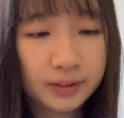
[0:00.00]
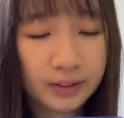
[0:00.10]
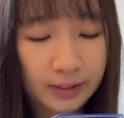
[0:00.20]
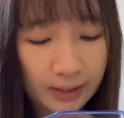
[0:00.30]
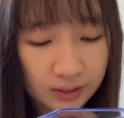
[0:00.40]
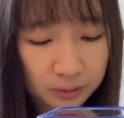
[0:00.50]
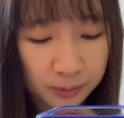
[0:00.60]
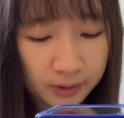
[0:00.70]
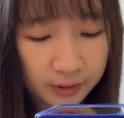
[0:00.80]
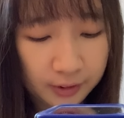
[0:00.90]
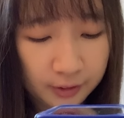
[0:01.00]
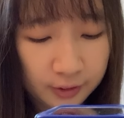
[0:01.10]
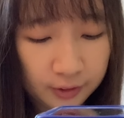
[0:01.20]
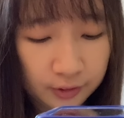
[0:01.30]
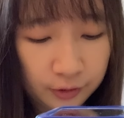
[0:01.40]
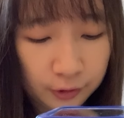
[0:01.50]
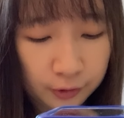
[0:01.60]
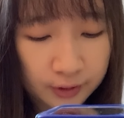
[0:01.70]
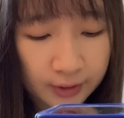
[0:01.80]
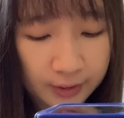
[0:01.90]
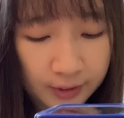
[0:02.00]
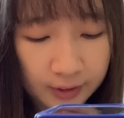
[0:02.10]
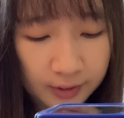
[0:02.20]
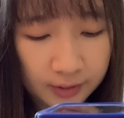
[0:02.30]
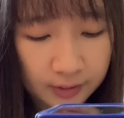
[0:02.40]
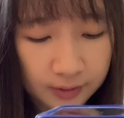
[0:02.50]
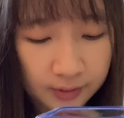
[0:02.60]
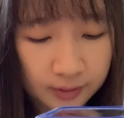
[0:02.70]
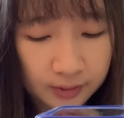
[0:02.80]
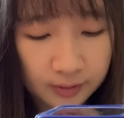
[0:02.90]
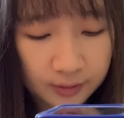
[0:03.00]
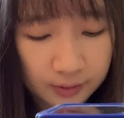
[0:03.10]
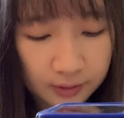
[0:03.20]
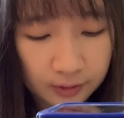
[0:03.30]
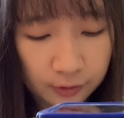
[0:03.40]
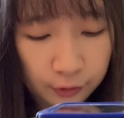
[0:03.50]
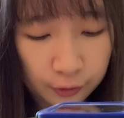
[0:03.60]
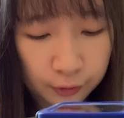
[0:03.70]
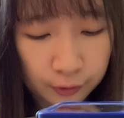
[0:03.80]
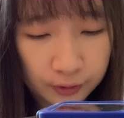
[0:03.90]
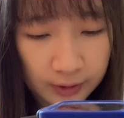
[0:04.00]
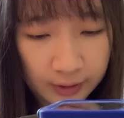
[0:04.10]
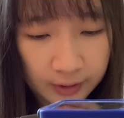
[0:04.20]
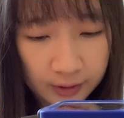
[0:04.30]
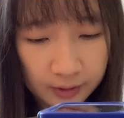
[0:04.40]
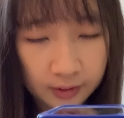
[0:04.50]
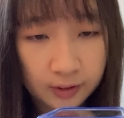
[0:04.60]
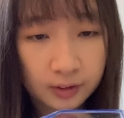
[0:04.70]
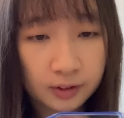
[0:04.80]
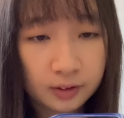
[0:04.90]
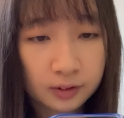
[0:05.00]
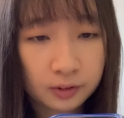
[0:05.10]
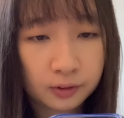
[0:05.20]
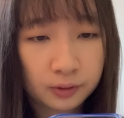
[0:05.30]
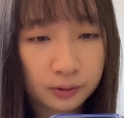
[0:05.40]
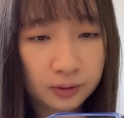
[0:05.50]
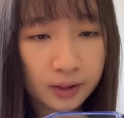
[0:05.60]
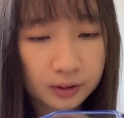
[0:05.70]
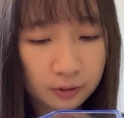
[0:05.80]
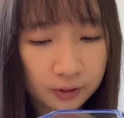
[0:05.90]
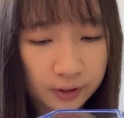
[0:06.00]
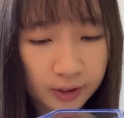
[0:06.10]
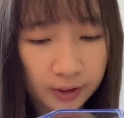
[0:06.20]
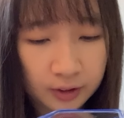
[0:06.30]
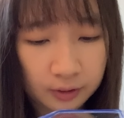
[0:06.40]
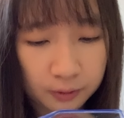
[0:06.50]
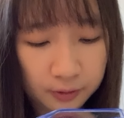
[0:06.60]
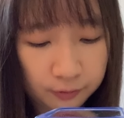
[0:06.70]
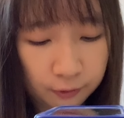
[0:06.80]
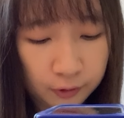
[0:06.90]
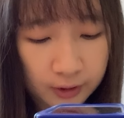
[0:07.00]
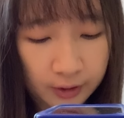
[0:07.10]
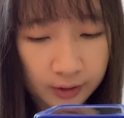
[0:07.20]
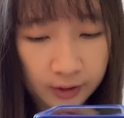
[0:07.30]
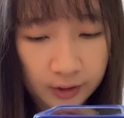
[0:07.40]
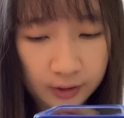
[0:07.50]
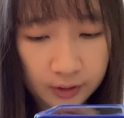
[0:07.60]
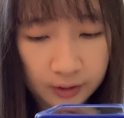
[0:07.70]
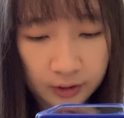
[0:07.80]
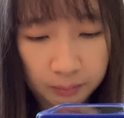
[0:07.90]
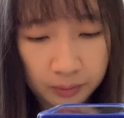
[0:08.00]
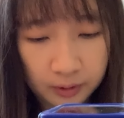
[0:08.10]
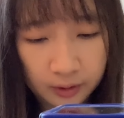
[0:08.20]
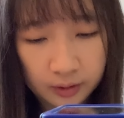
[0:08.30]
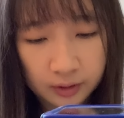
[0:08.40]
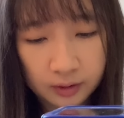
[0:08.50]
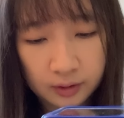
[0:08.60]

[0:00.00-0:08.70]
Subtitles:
The last word, joseki. Joseki. So let's look again at the word fuseki in Japanese.